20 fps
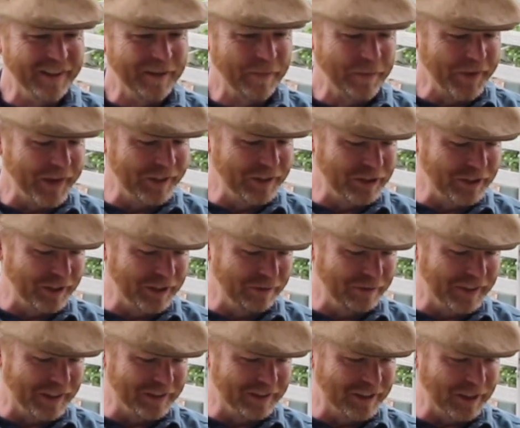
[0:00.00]
I should
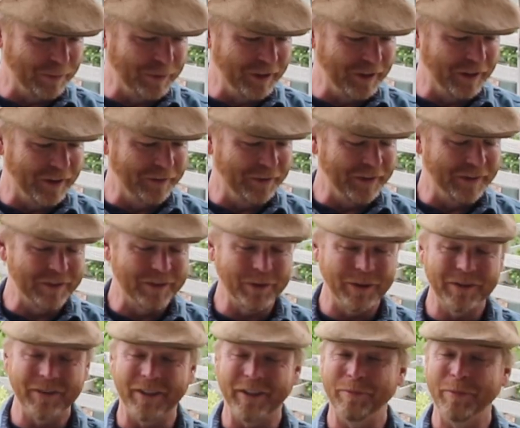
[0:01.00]
have done something on this. We'll
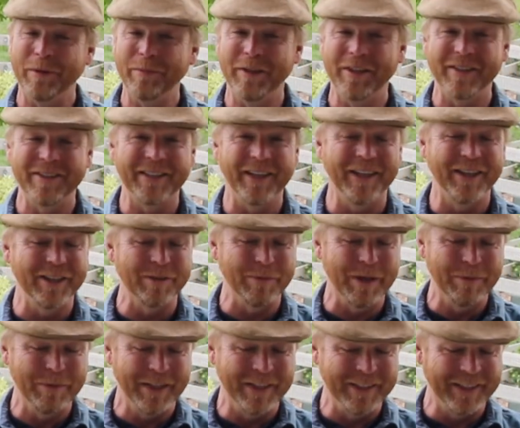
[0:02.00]
see. Maybe this takes,
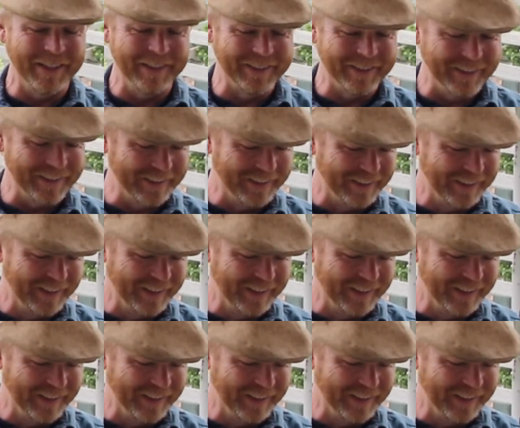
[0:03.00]
maybe it doesn't.